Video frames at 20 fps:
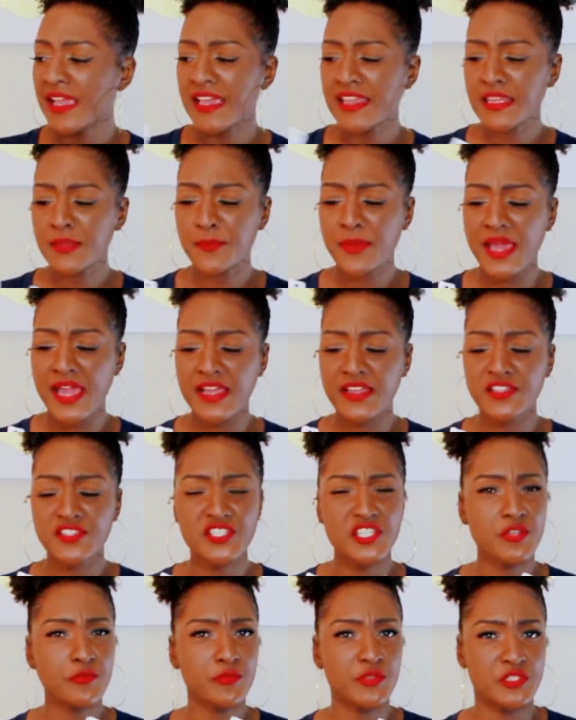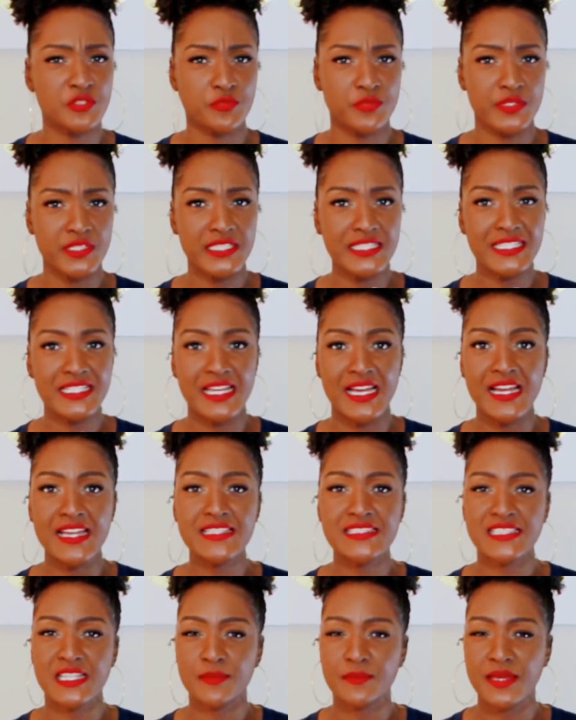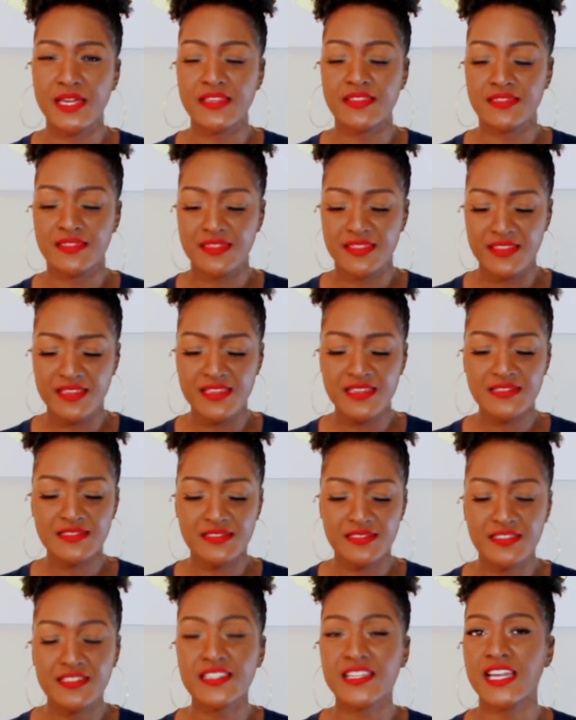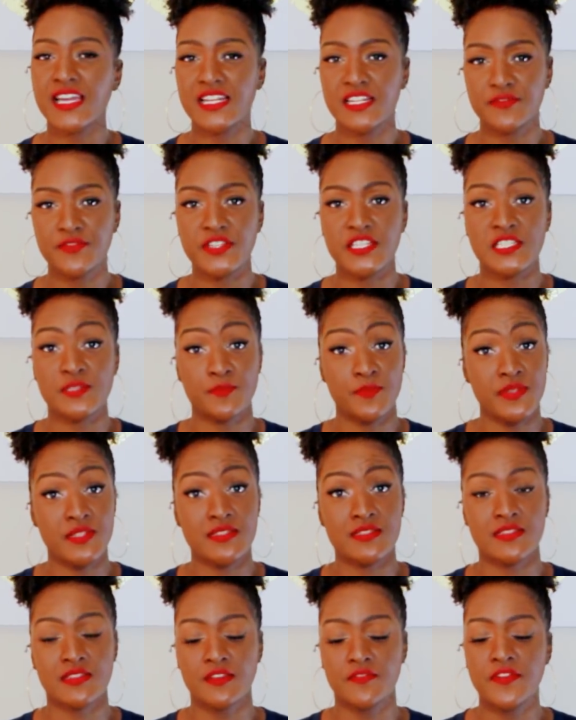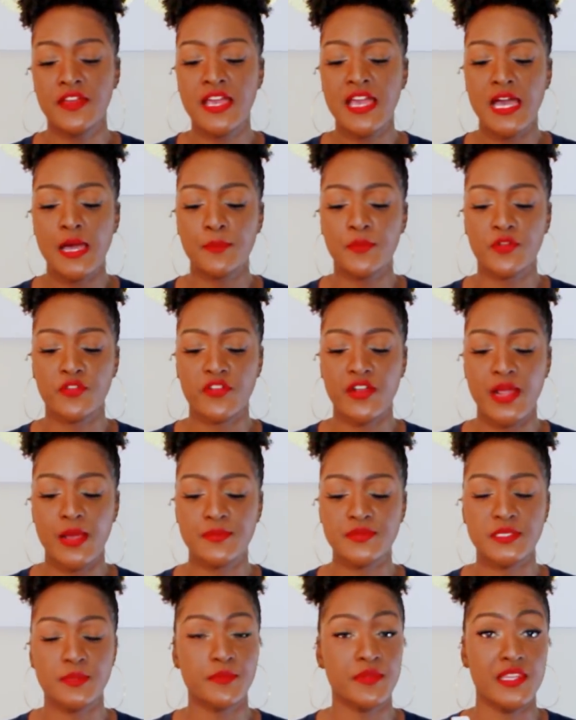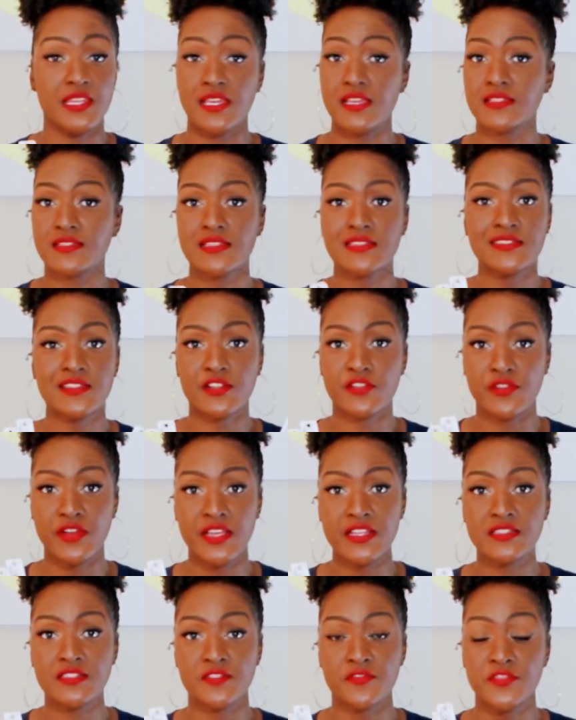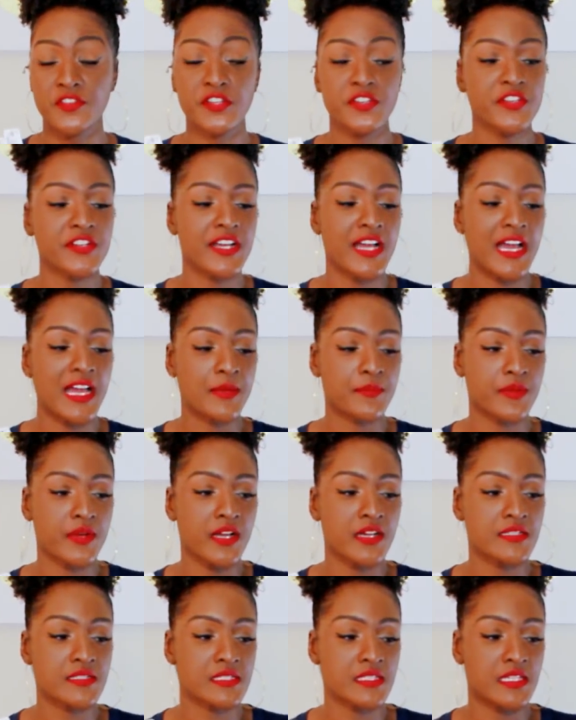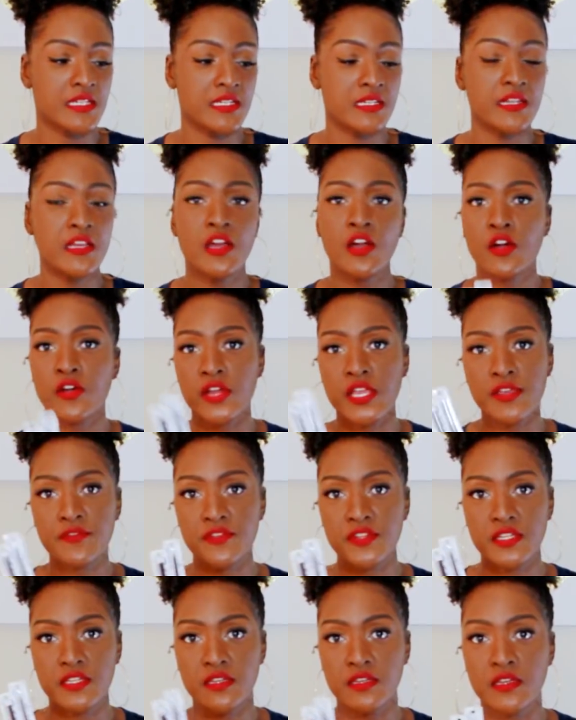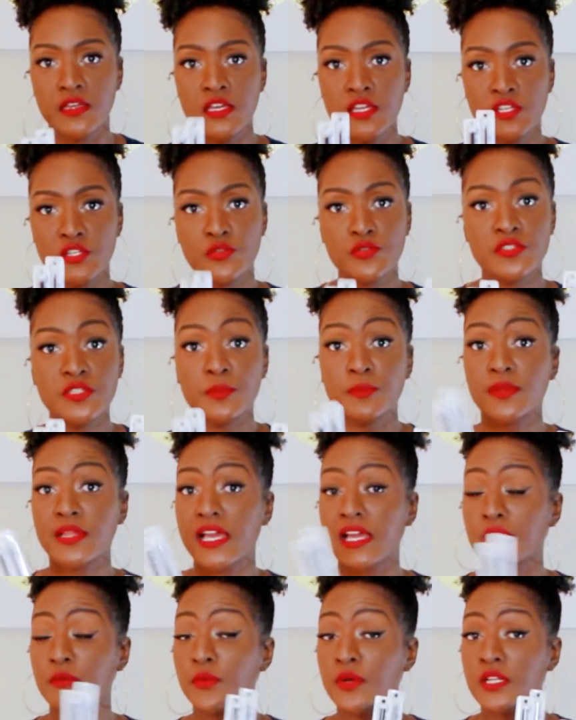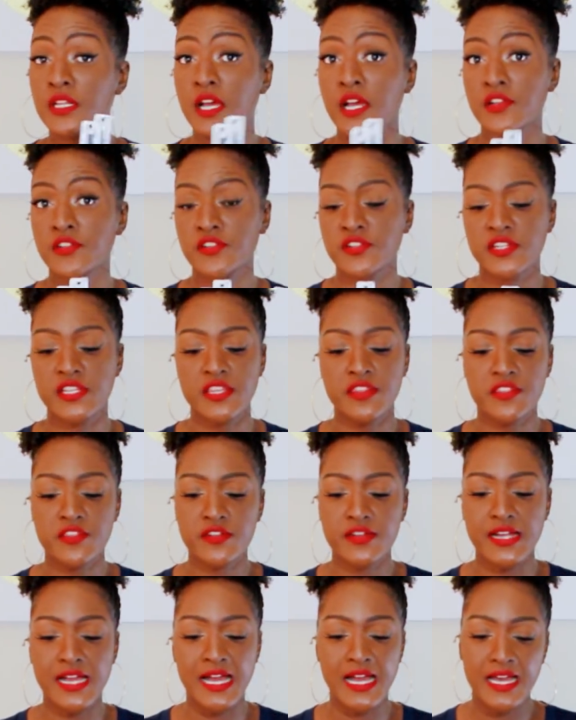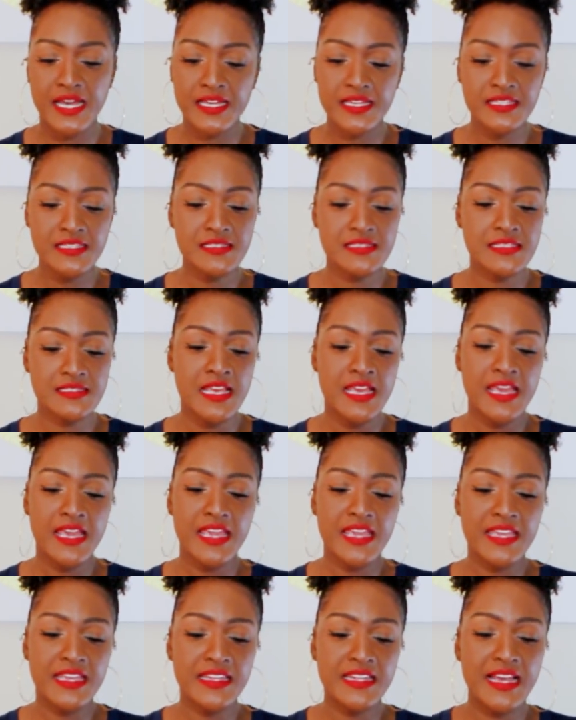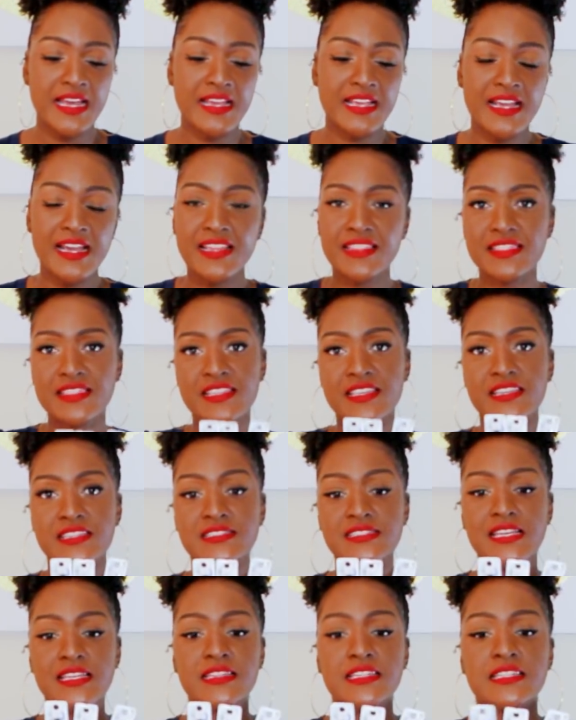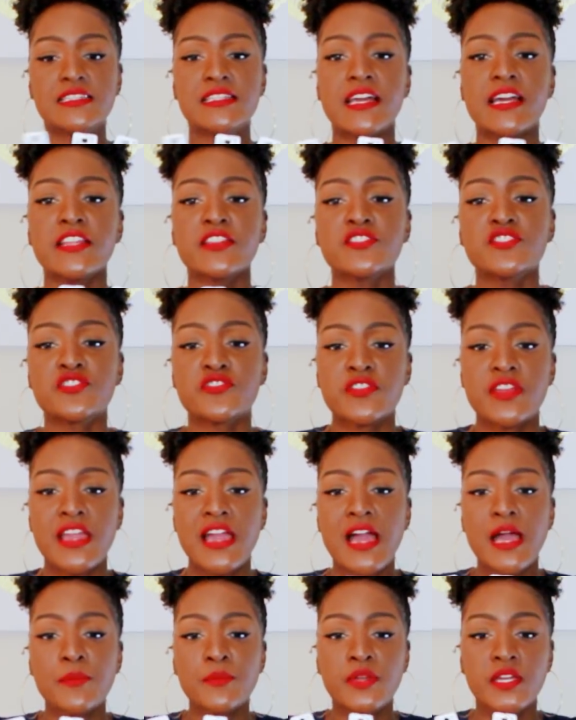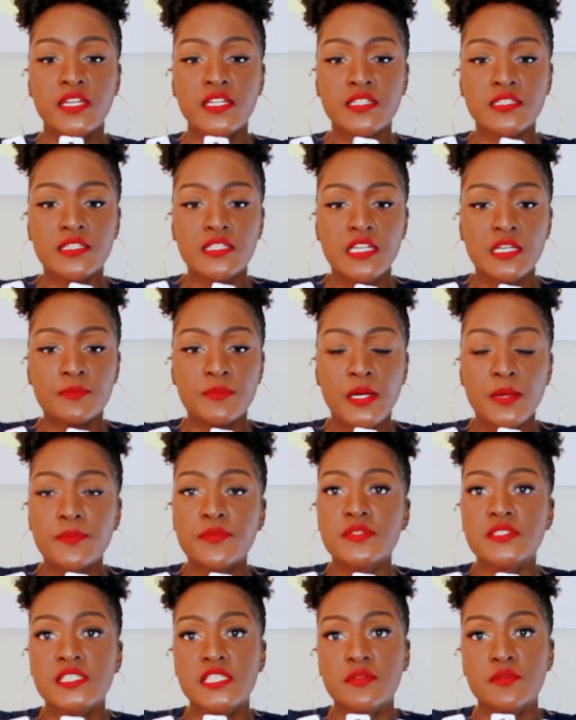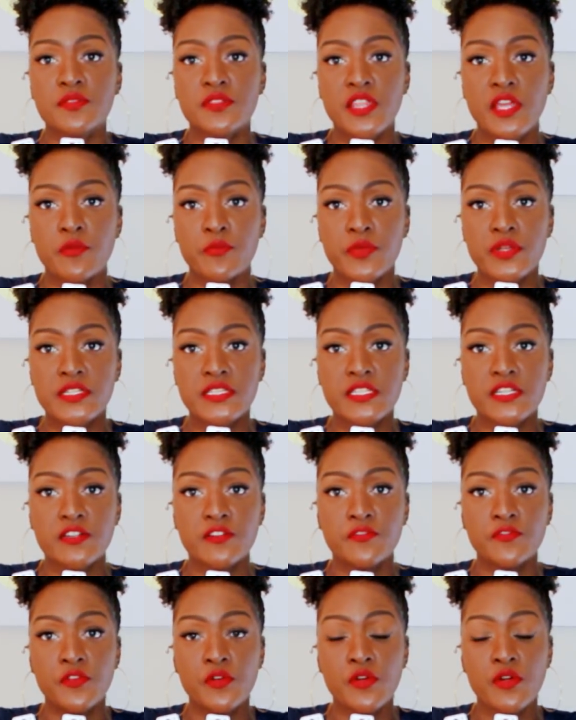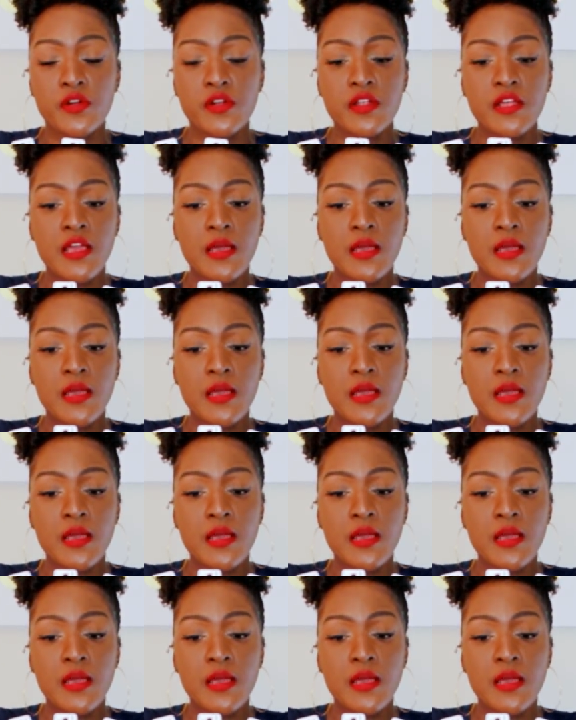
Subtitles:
and the packaging was really nice, and I'm like, these look kind of expensive. I'm gonna grab some of these. These are great to fill your eyebrows in, or even to use the black one underneath your eyes, and I got these at the Dollar Tree. I'm gonna look them up and see what they retail for,